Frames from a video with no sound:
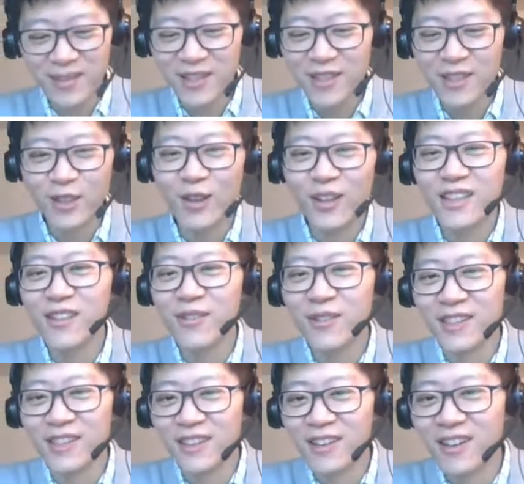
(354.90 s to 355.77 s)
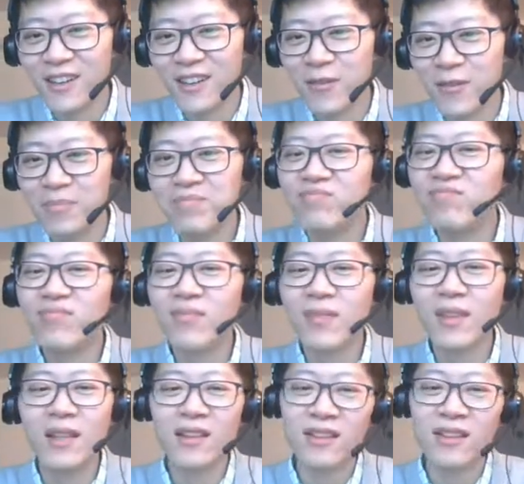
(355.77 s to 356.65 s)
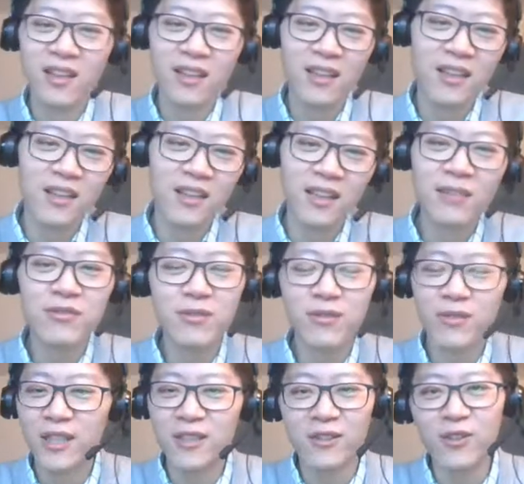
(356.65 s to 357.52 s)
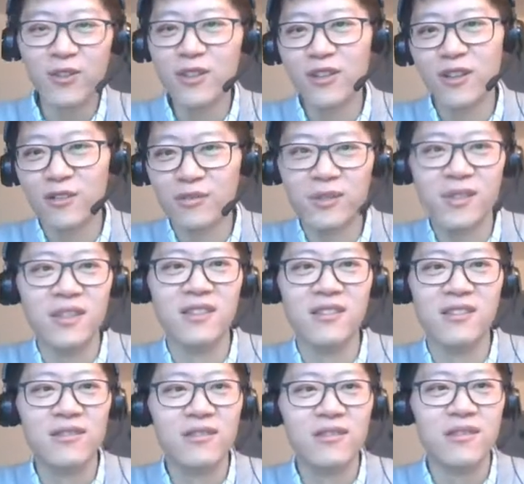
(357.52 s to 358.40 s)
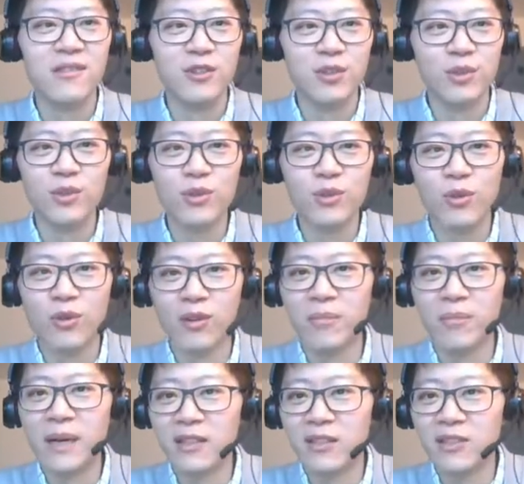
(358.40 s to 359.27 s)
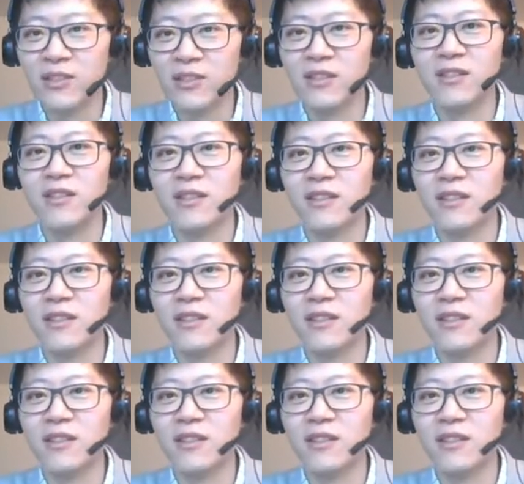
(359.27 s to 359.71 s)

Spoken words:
so anyway, the left to right, you cannot really use corner balancing